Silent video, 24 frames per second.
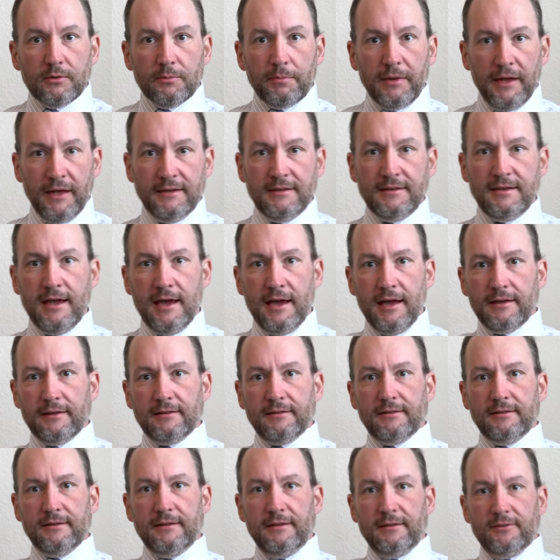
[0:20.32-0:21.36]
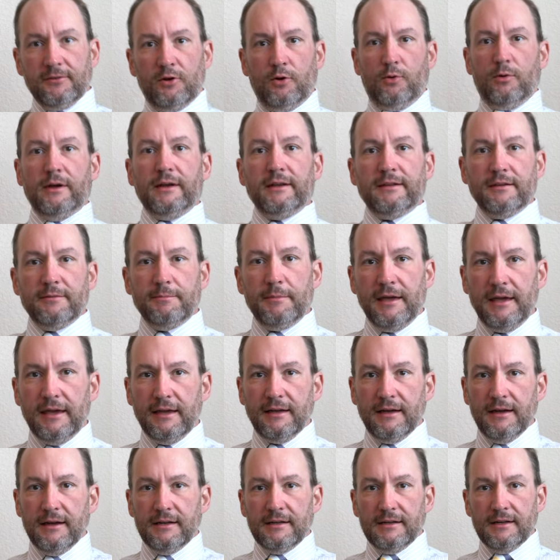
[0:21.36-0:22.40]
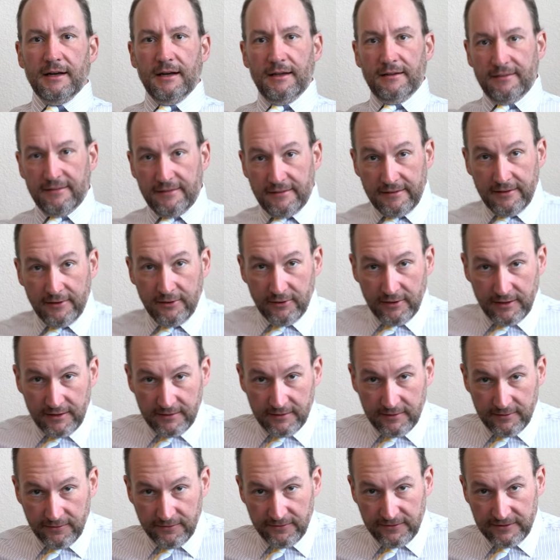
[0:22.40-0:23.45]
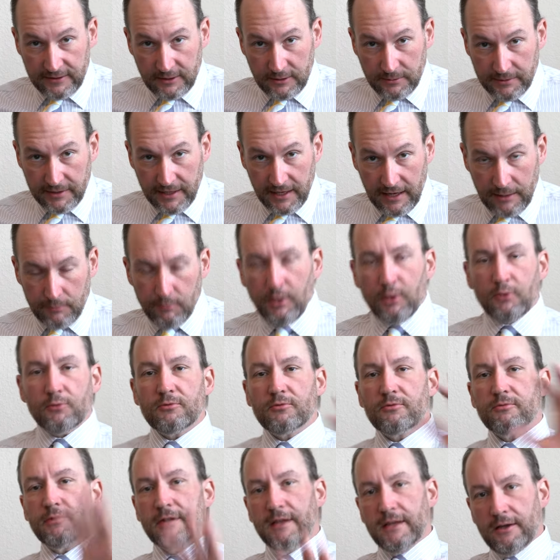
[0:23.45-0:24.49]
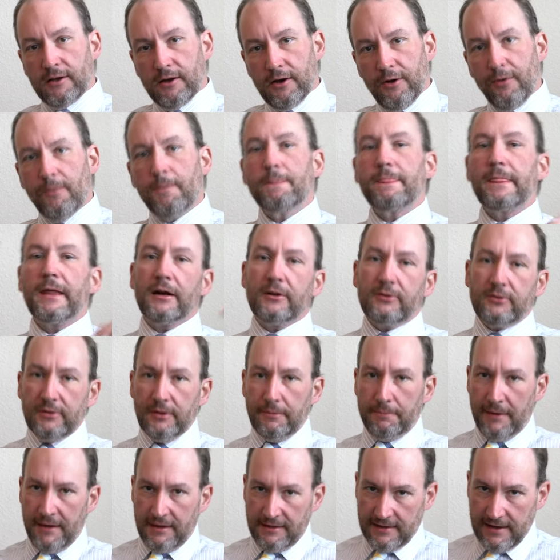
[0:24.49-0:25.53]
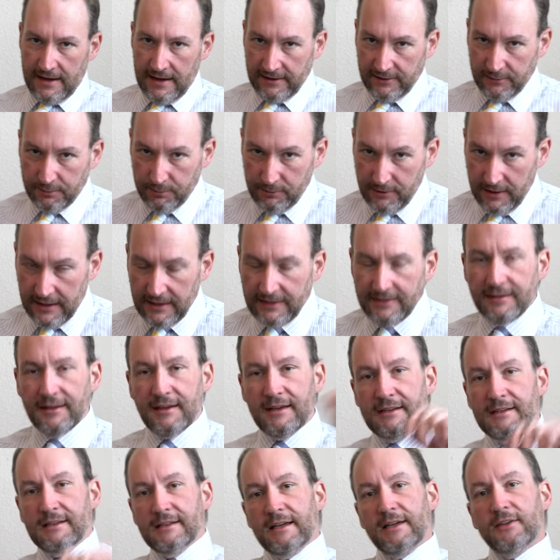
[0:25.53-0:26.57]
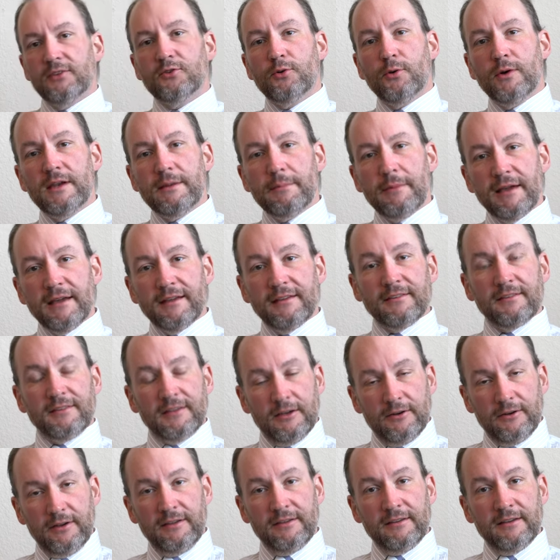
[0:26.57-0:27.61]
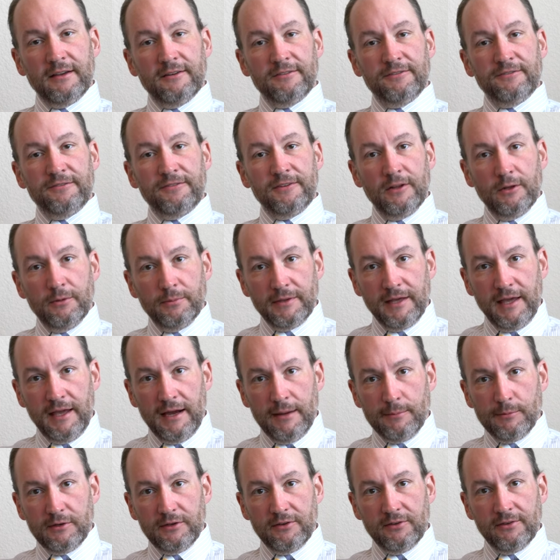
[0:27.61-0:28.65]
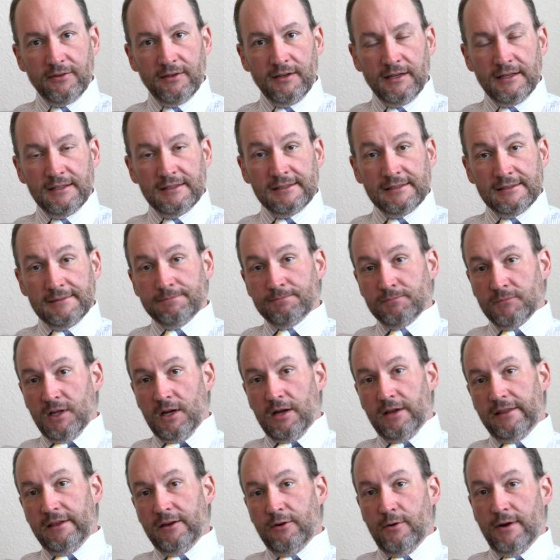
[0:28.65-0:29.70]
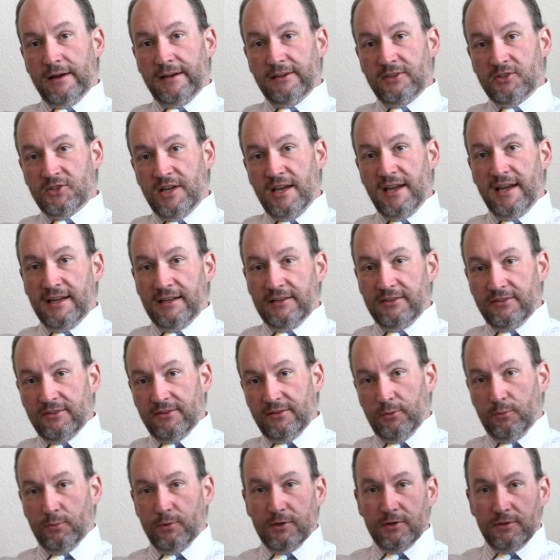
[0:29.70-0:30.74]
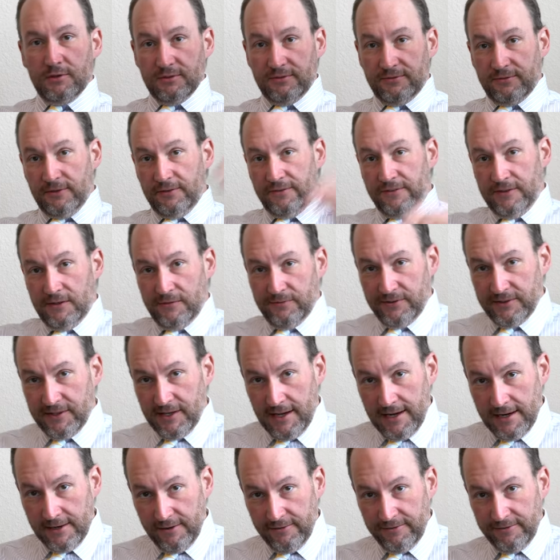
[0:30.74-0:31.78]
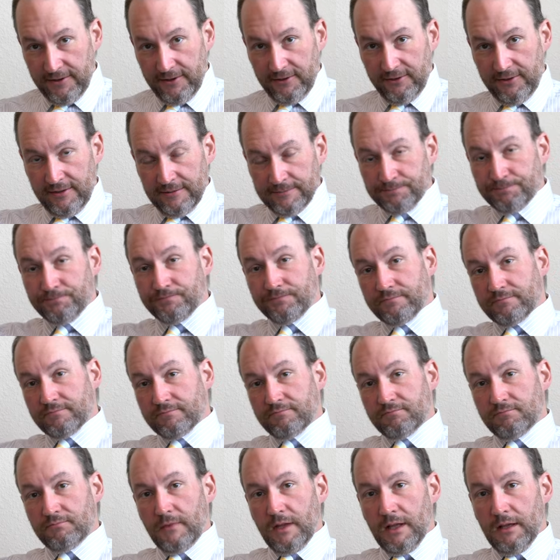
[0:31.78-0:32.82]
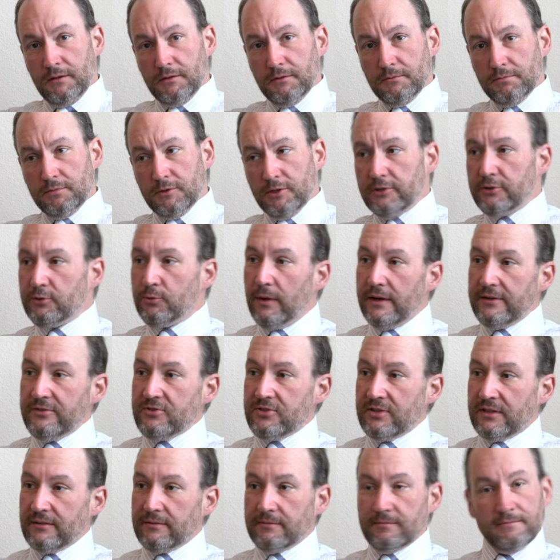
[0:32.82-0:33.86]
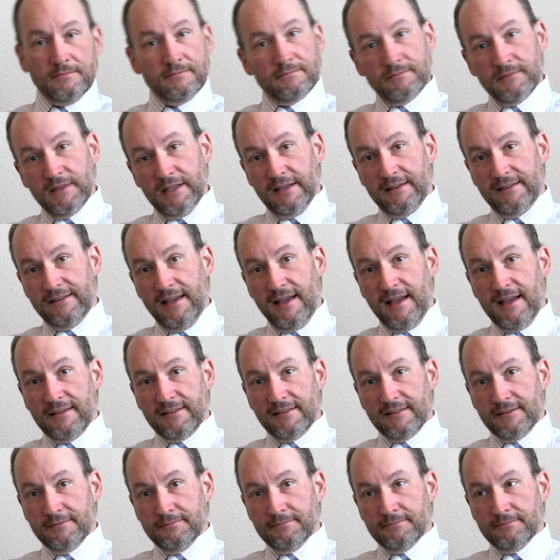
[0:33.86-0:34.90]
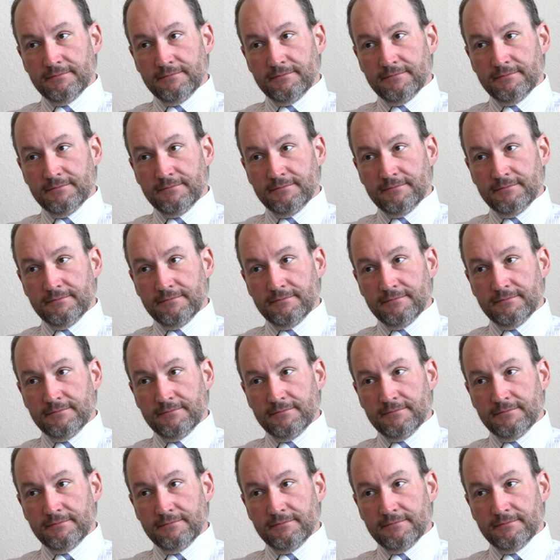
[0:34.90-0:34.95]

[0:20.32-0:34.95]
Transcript: Pentax is going to make a series of film cam. Well, Ricoh, under the Pentax brand, is going to make a series of film cameras. Are they going to change the world for film photographers? Oh, good question. Let's ask